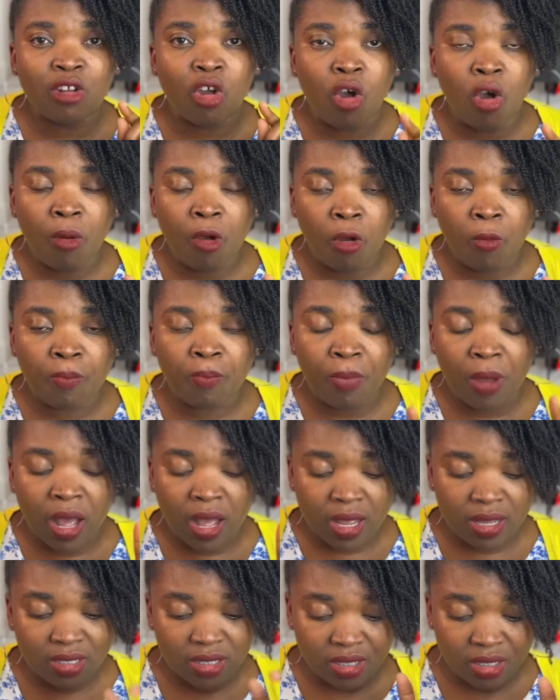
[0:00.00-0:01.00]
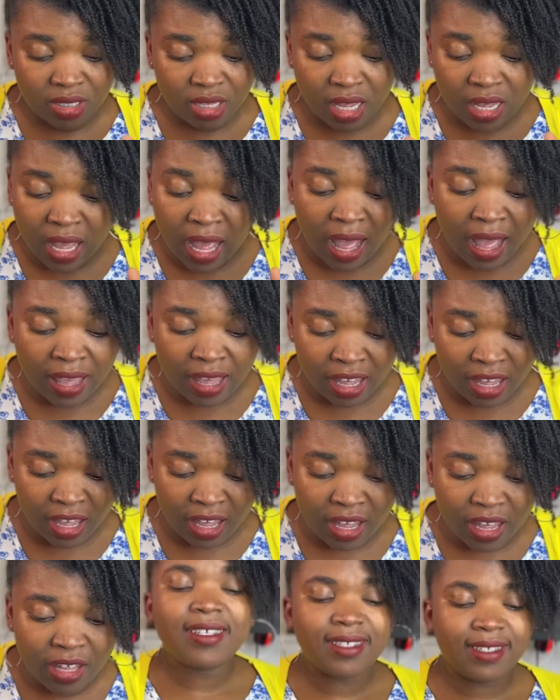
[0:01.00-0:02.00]
umpires. They are
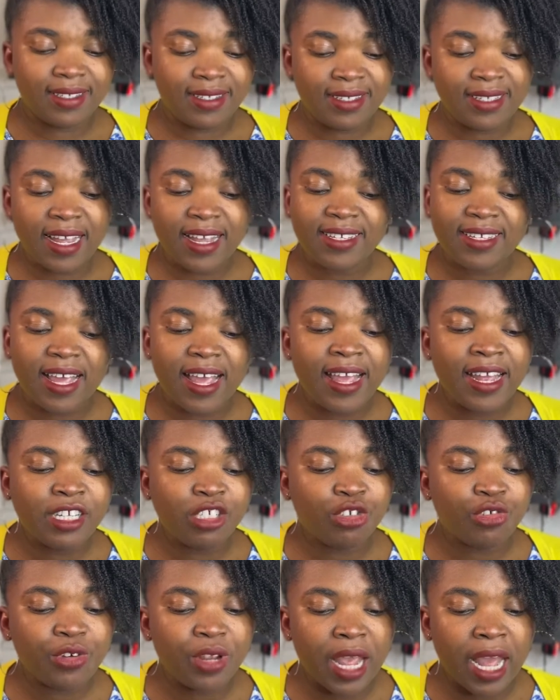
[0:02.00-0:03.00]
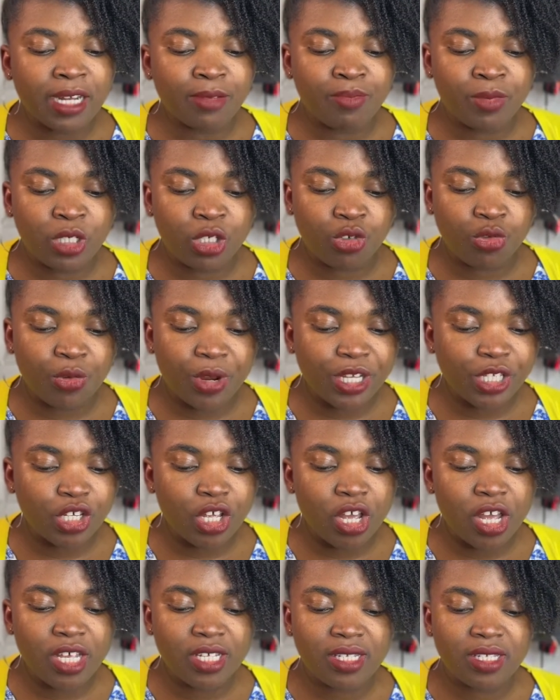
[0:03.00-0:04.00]
here. Data entry
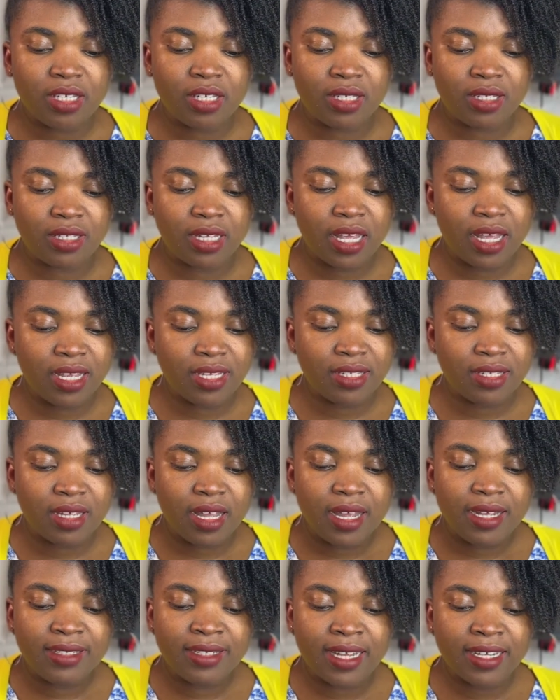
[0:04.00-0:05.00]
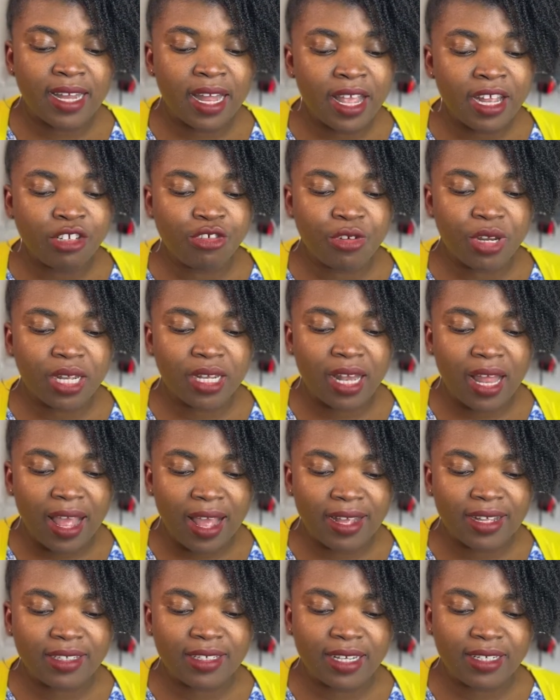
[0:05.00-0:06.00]
administrators. It says data entry
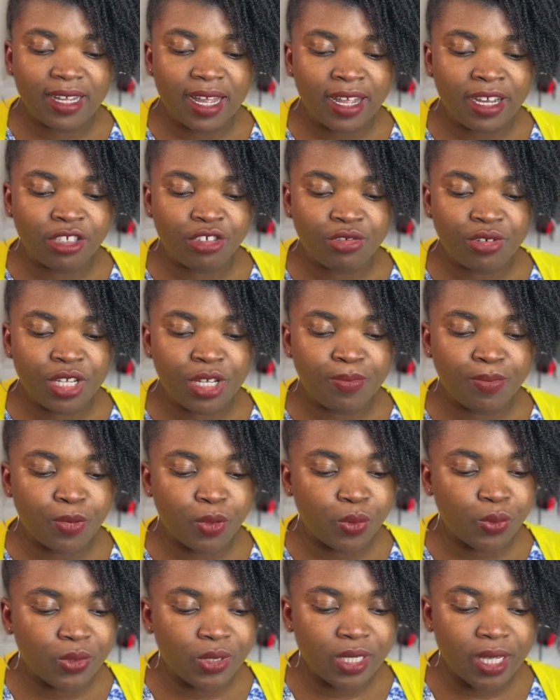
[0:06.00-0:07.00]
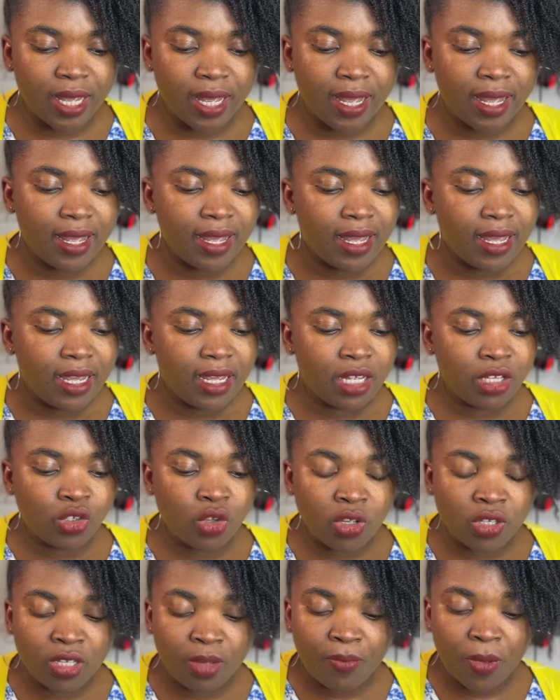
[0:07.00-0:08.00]
clerk, data entry imputer. It
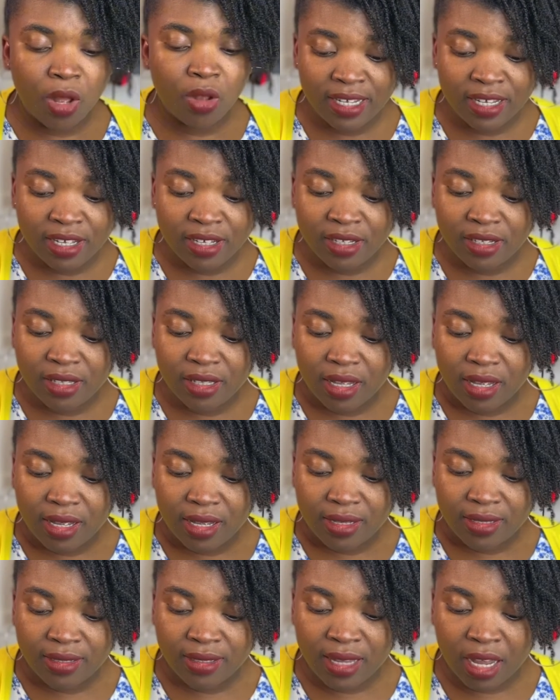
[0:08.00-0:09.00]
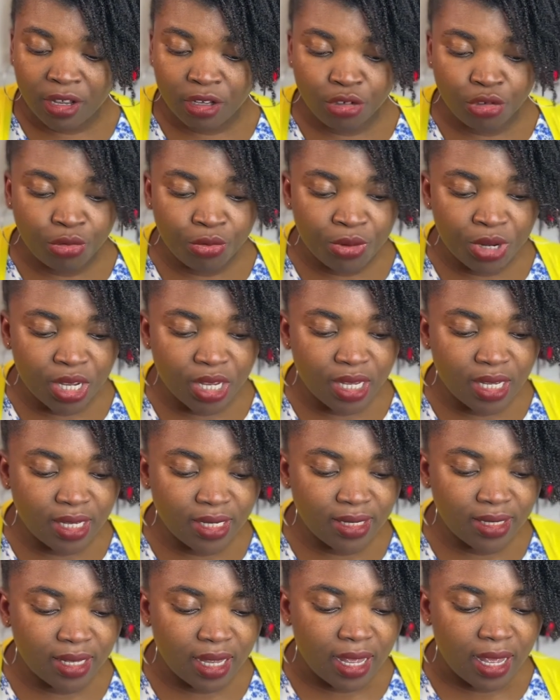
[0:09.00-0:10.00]
talks about legal
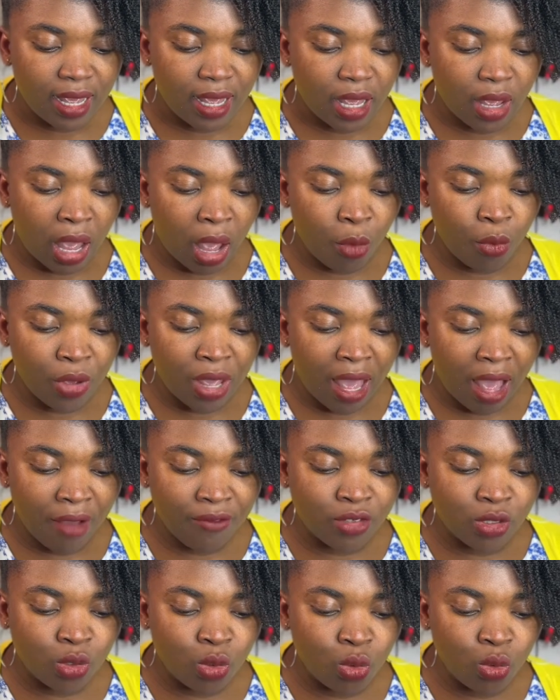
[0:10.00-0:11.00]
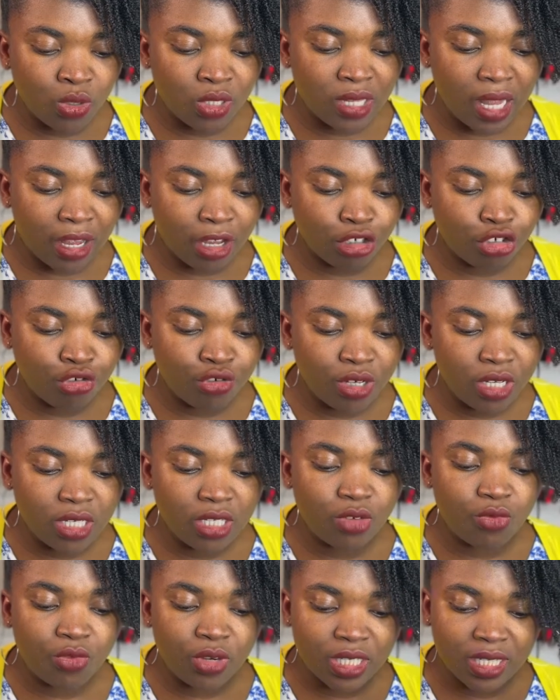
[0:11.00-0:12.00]
secretaries, and we have school
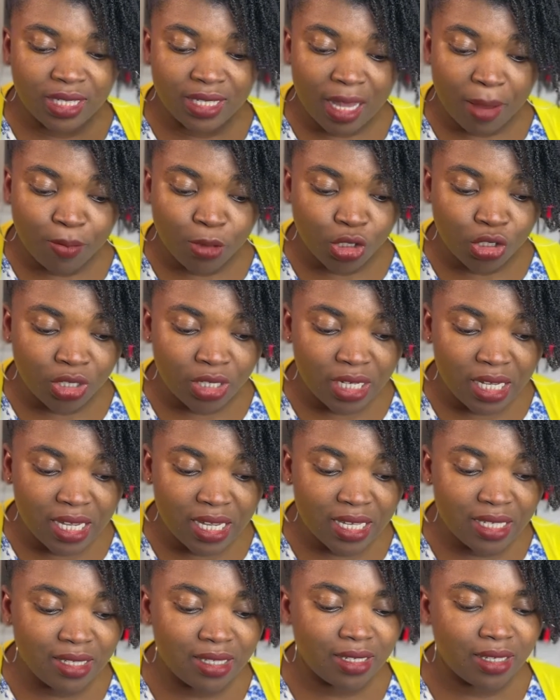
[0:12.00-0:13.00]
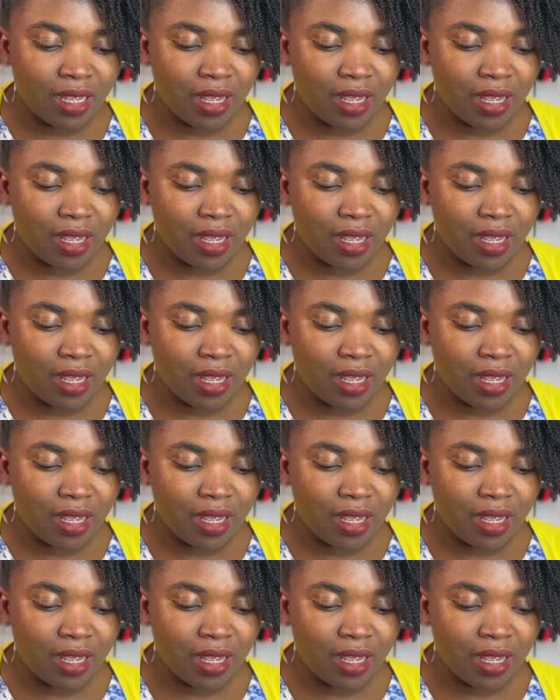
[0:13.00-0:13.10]
secretaries, receptionists,